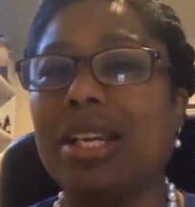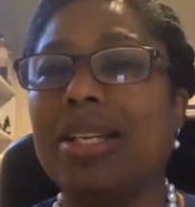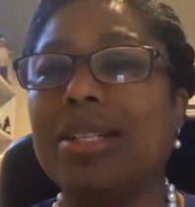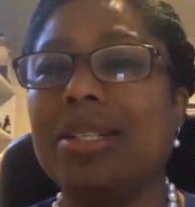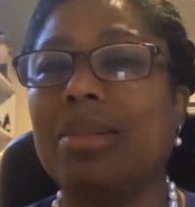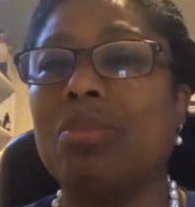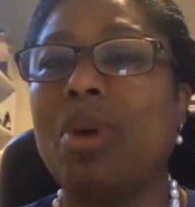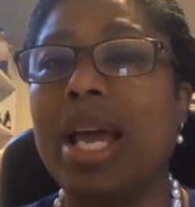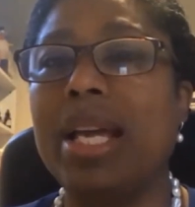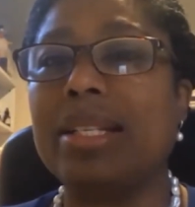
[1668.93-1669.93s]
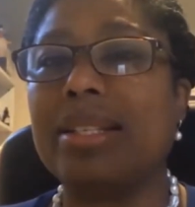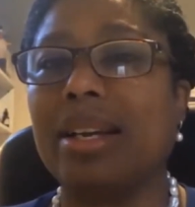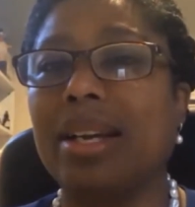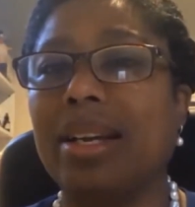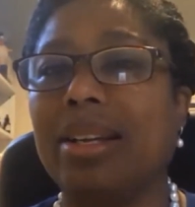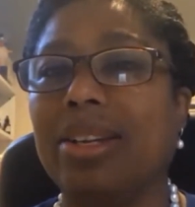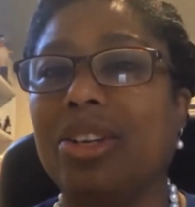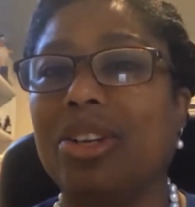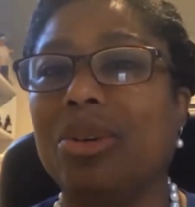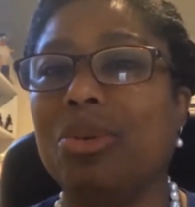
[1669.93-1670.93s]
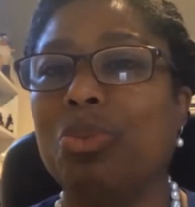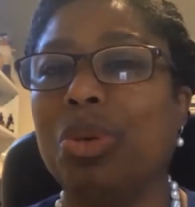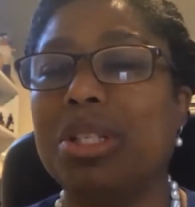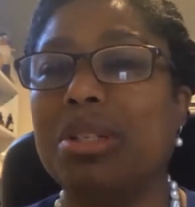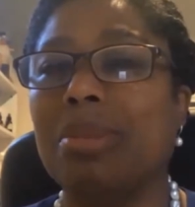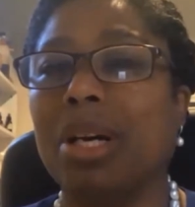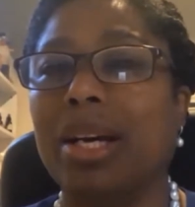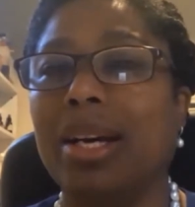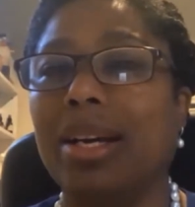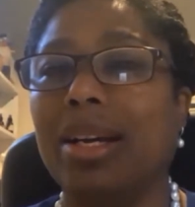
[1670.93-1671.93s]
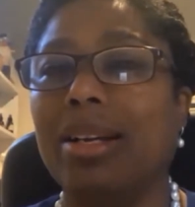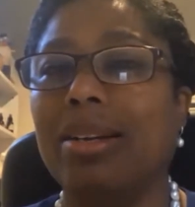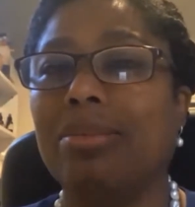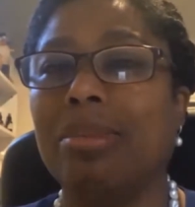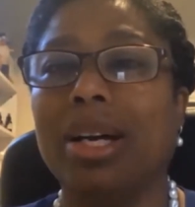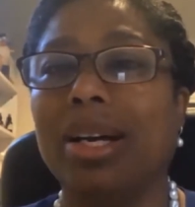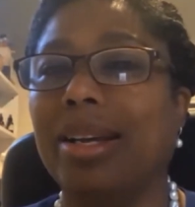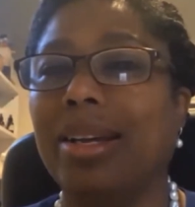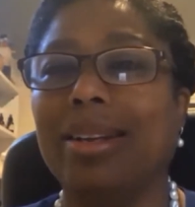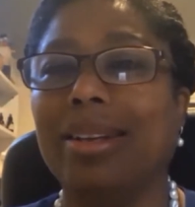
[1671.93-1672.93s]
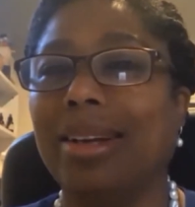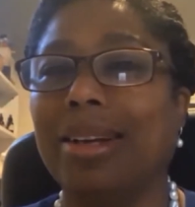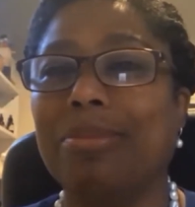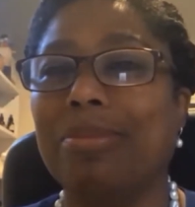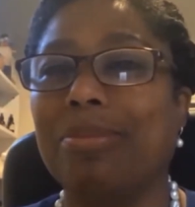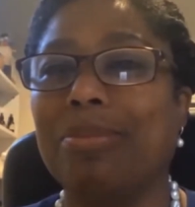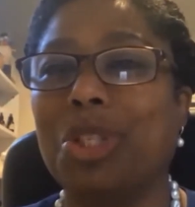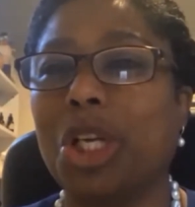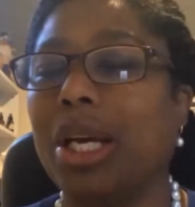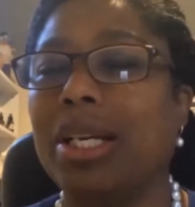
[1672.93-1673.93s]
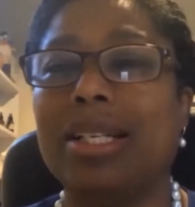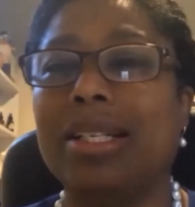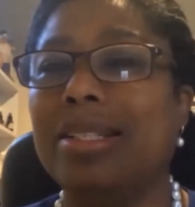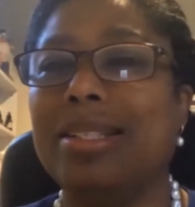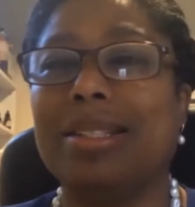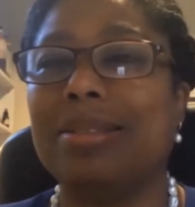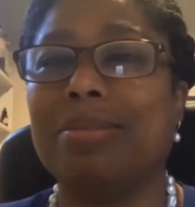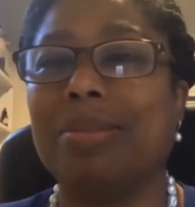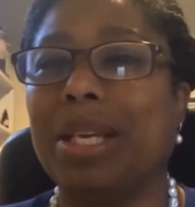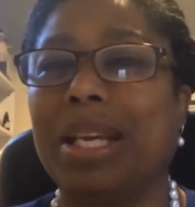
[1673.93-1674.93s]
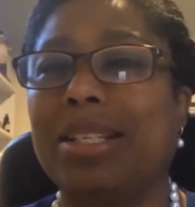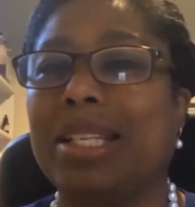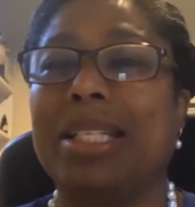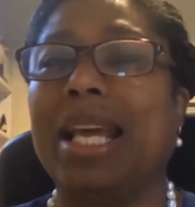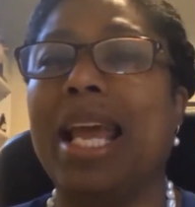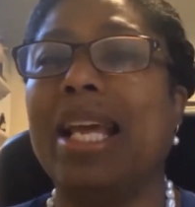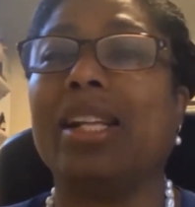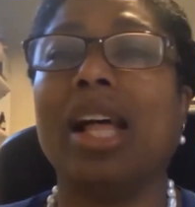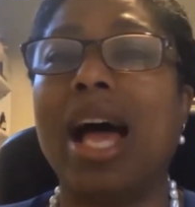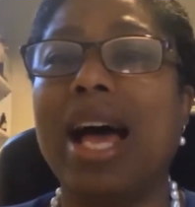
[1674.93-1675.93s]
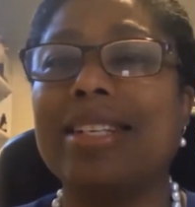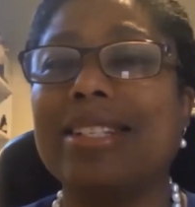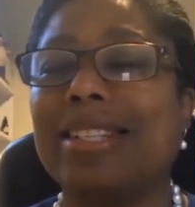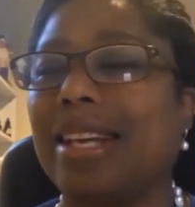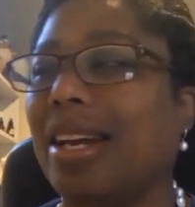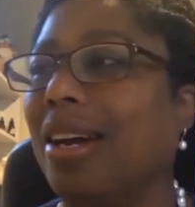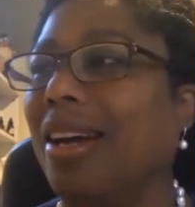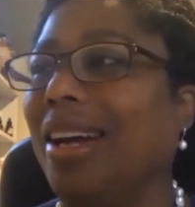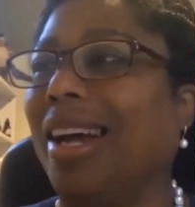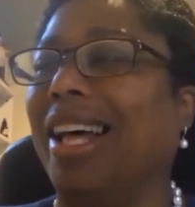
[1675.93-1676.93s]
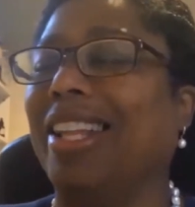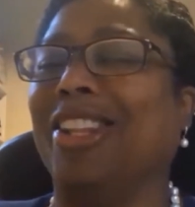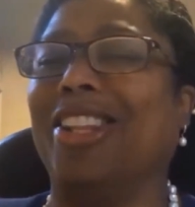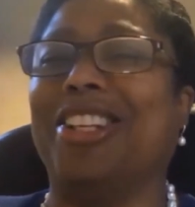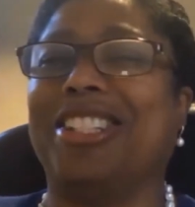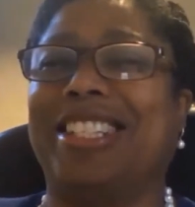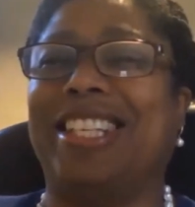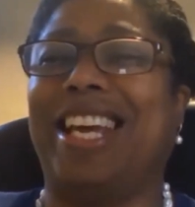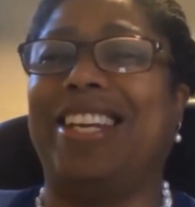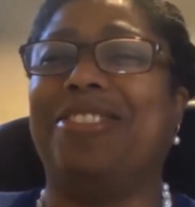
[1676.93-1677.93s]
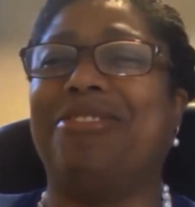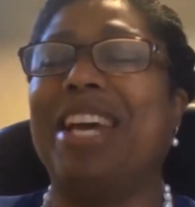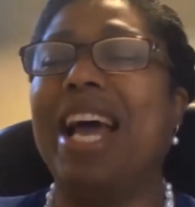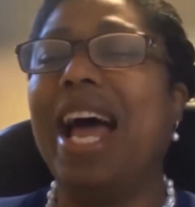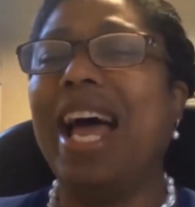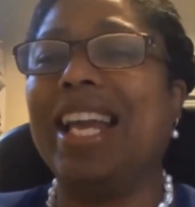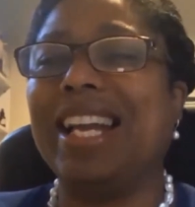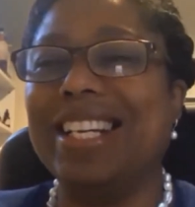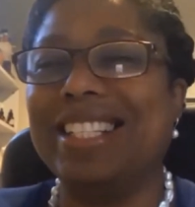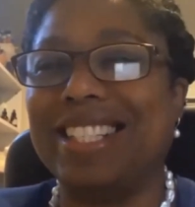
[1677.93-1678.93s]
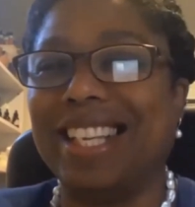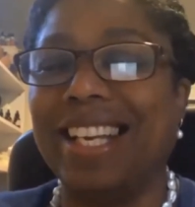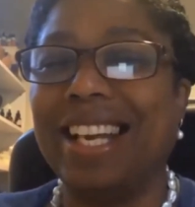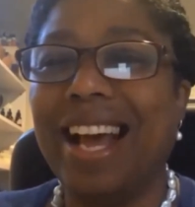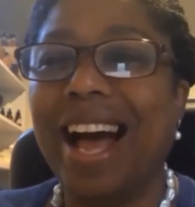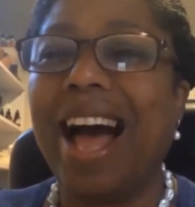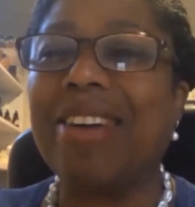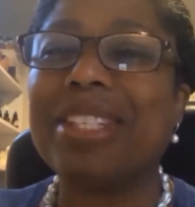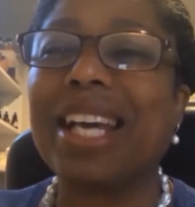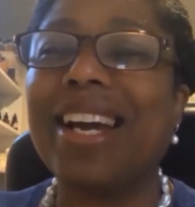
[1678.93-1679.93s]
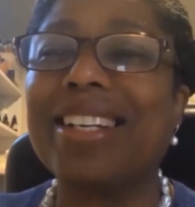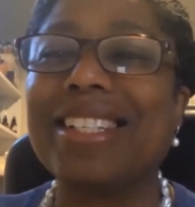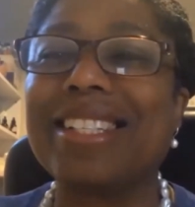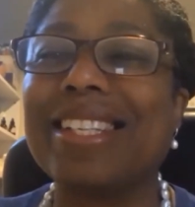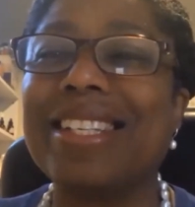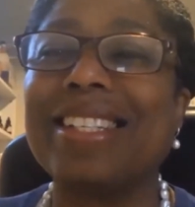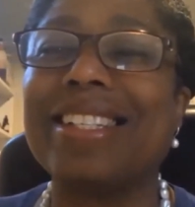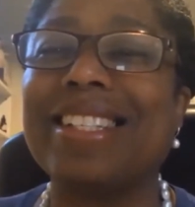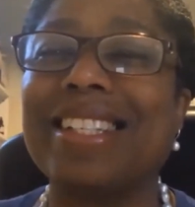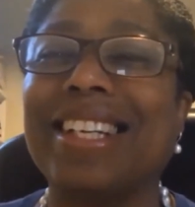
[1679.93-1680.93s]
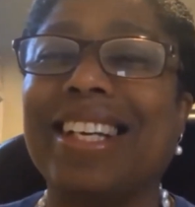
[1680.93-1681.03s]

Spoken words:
I did some weights. I, went to my Chinese today class, and I looked at them and I said, I'm tired just listening to you.